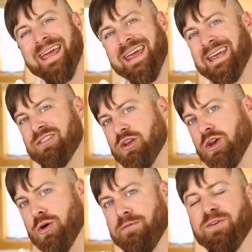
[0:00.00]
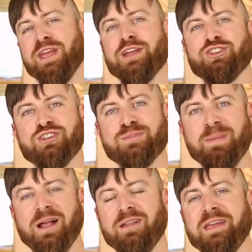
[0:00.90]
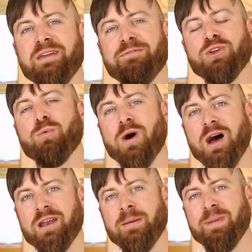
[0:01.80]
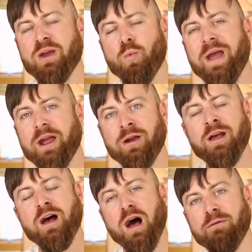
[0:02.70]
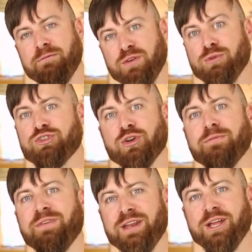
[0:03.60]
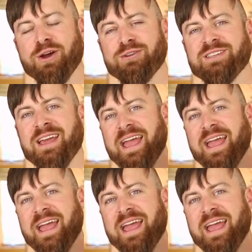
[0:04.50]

hit the notifications bell if you want to be aware of future videos.